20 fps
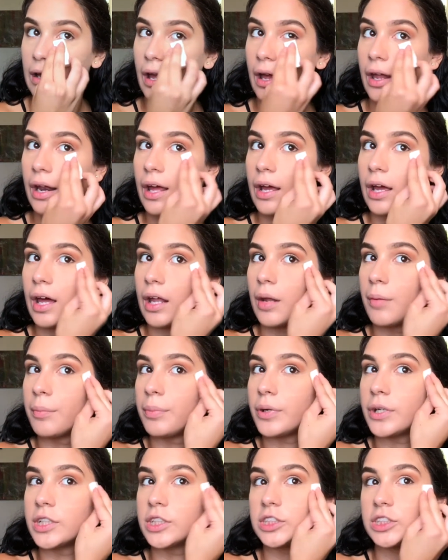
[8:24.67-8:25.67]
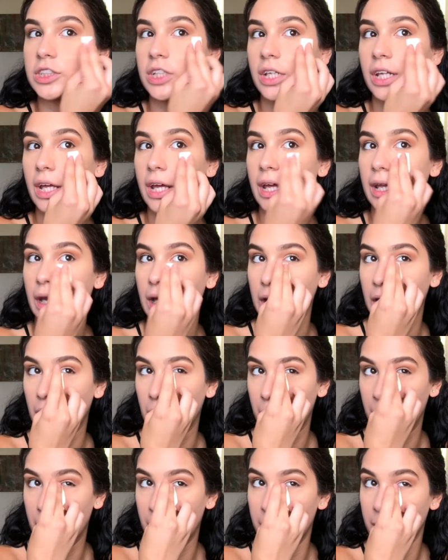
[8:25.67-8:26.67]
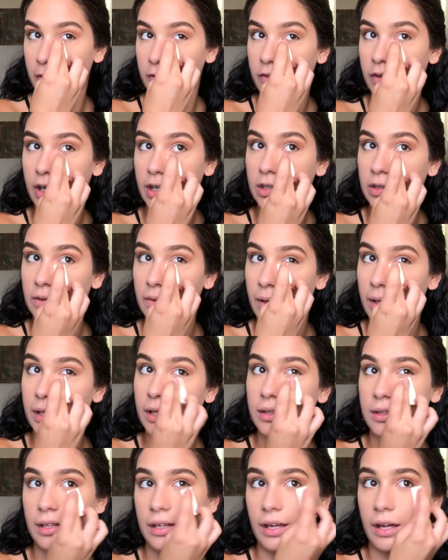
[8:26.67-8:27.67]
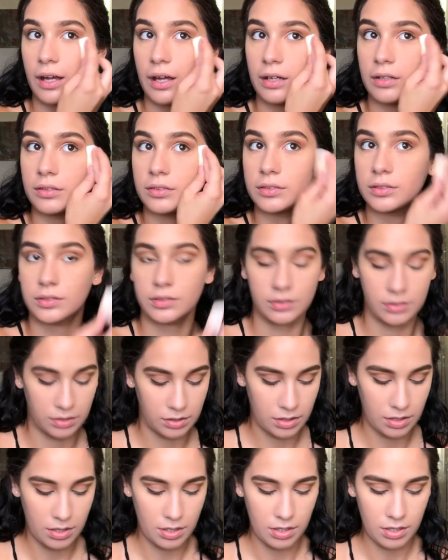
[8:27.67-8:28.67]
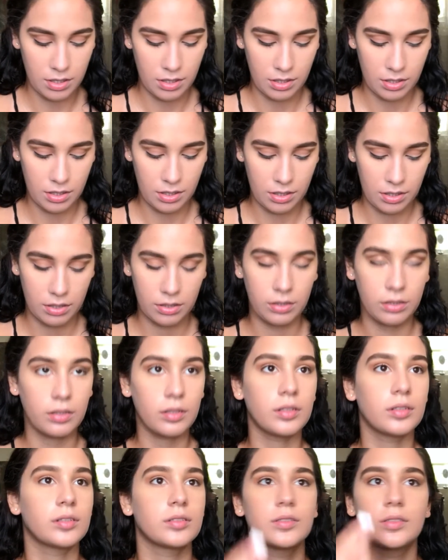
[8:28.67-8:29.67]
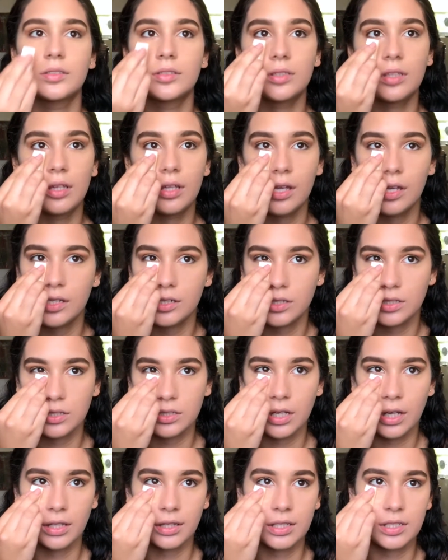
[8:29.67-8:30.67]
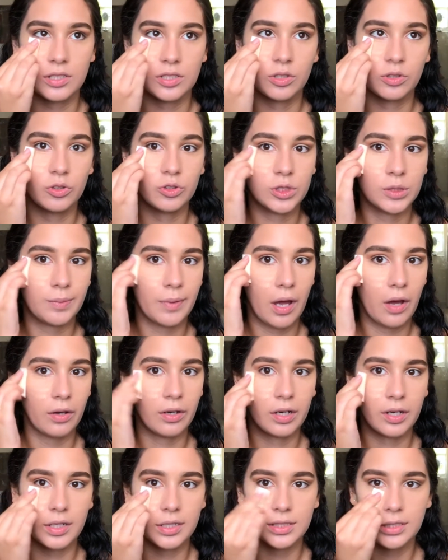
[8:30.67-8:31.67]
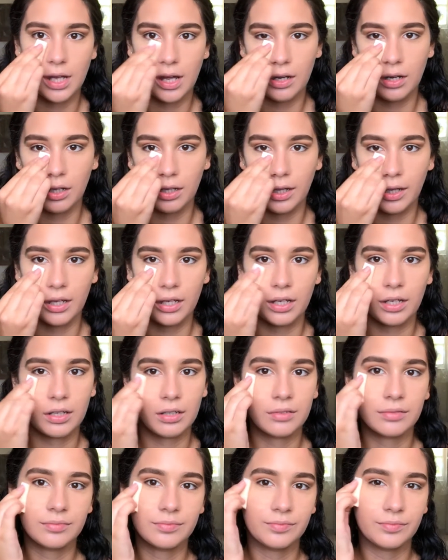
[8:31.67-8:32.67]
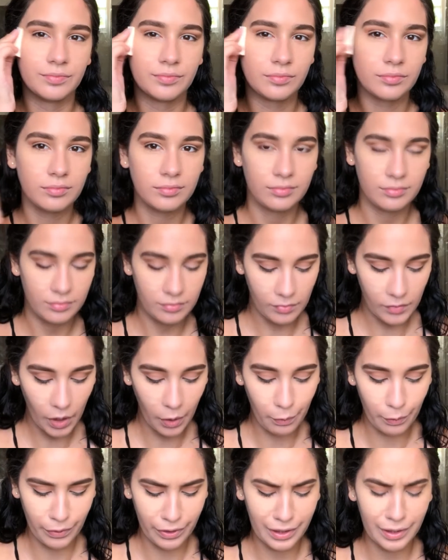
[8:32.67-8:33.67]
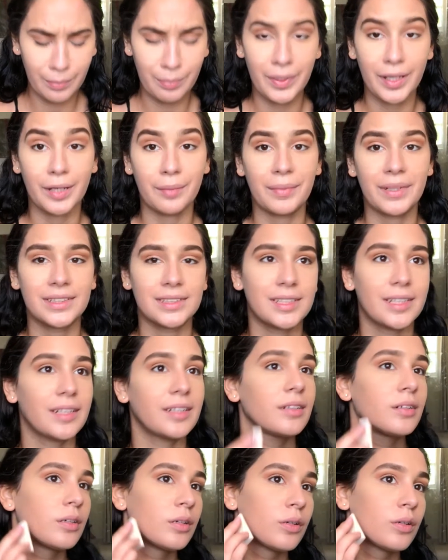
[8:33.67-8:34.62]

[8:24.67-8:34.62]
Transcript: and I kind of push it in a little bit before I do anything else, because it's just like this loose powder is kind of like really pigmented,